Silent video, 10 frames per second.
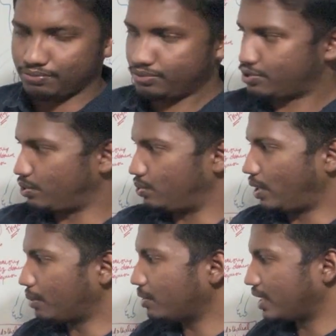So
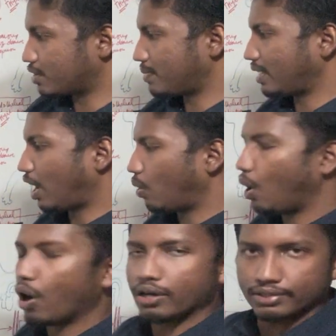I'm going to explain how
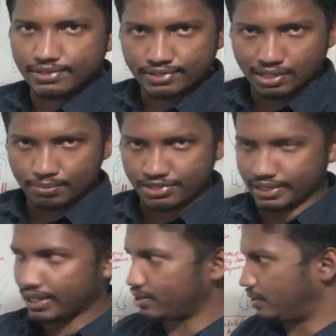all of this comes
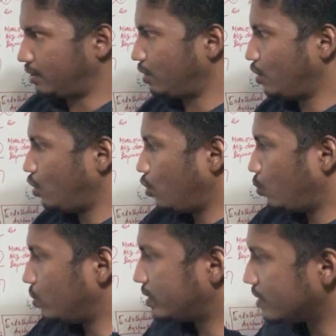together
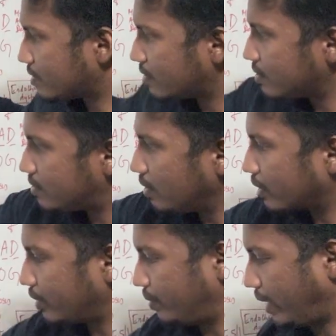with this
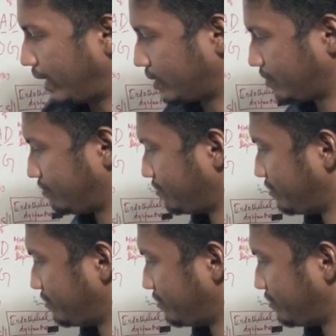circuit diagram.